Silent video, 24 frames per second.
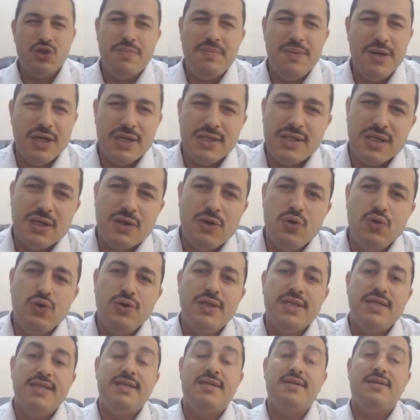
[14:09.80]
should be
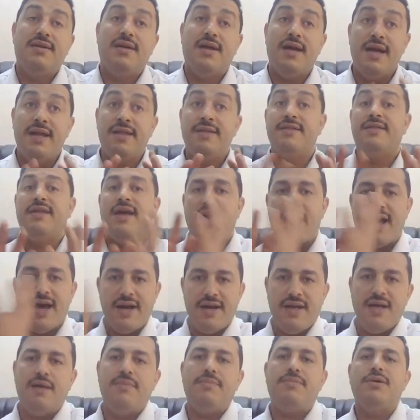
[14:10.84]
excluded in
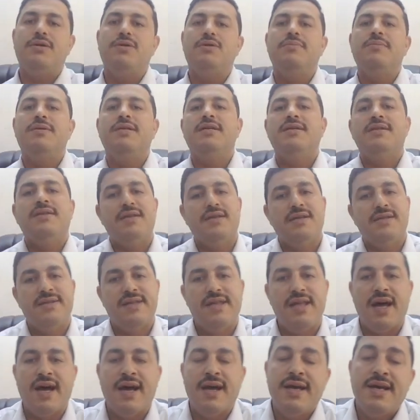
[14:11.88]
diarrhea predominant
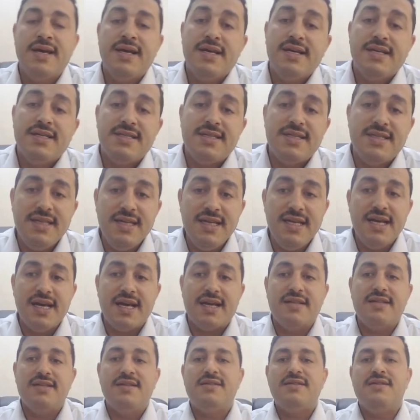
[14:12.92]
is the
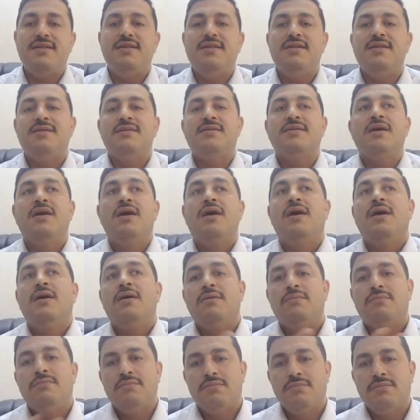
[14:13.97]
celiac disease.
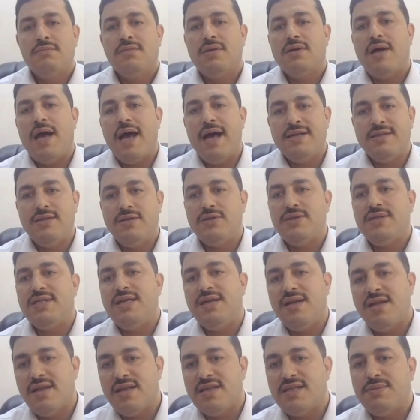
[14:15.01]
As you
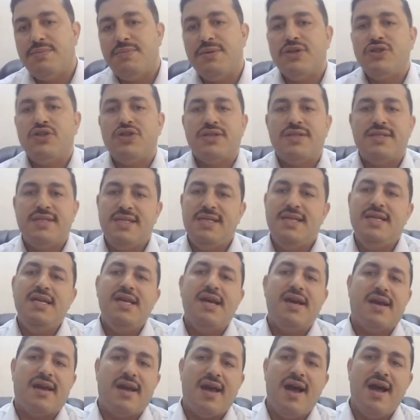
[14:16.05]
see in this picture,
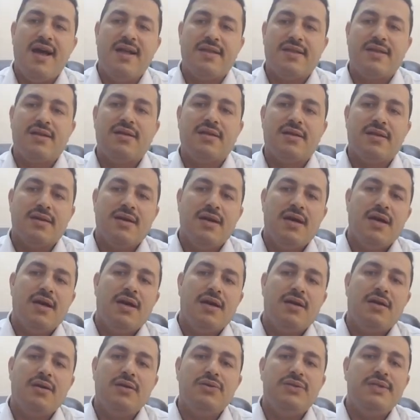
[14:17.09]
celiac and
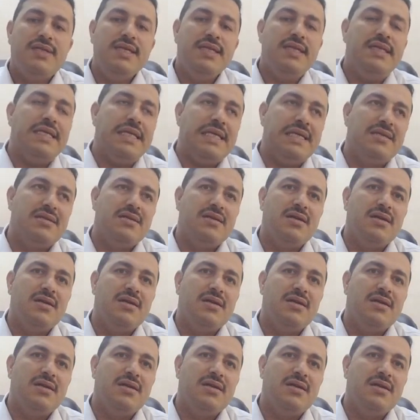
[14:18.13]
gluten